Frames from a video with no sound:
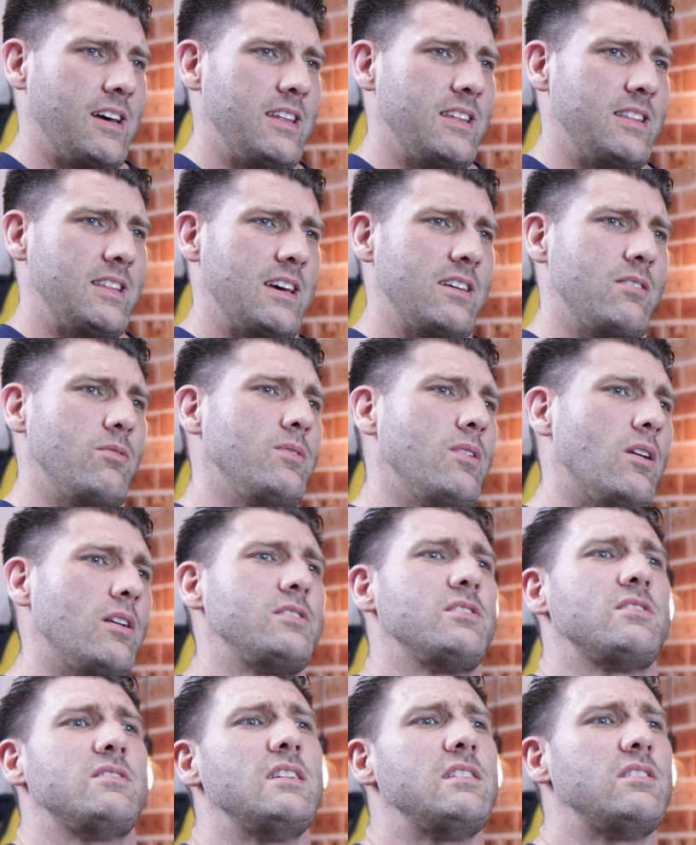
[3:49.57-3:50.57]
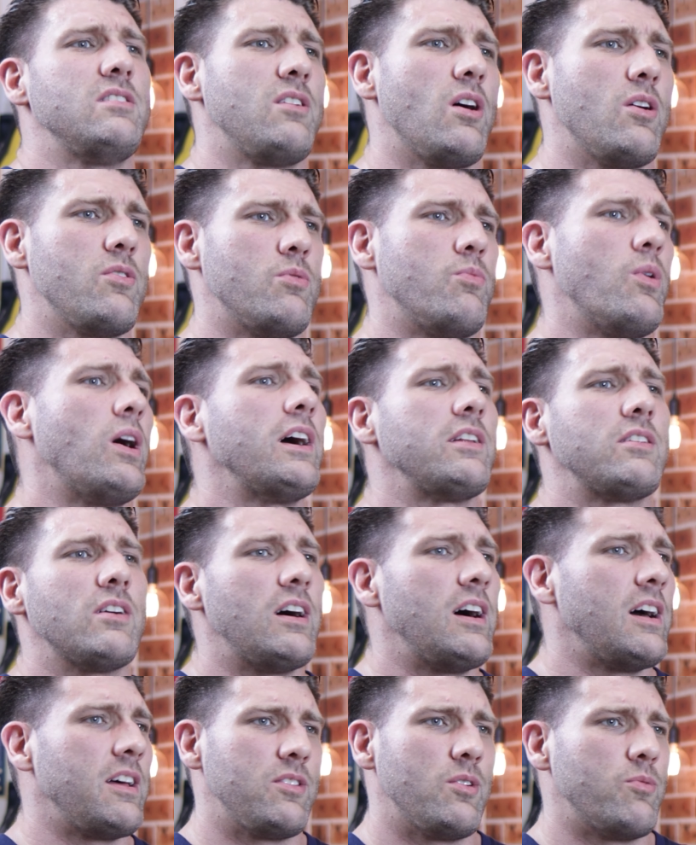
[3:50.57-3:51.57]
and I just need to know the right
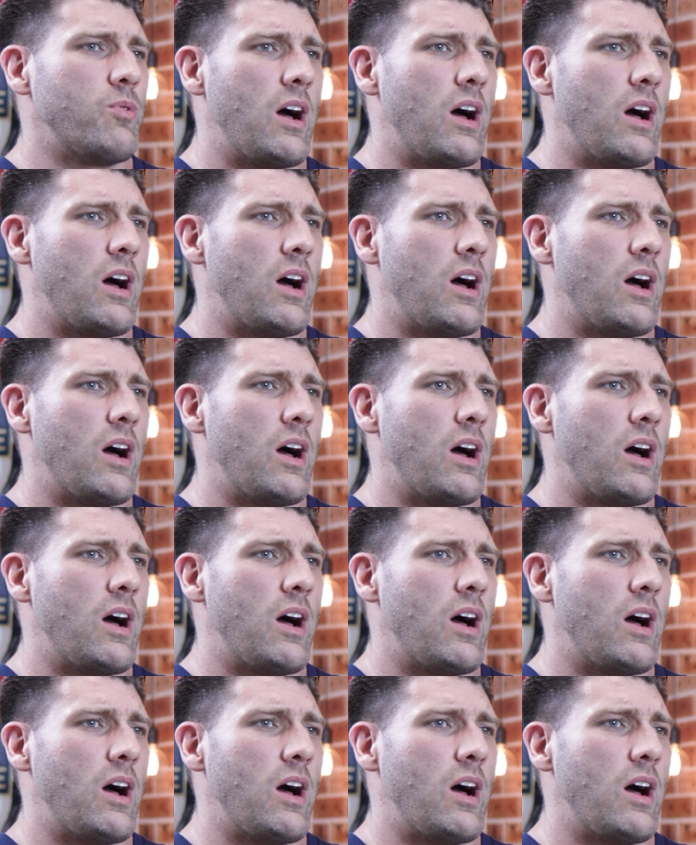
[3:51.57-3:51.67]
diet and the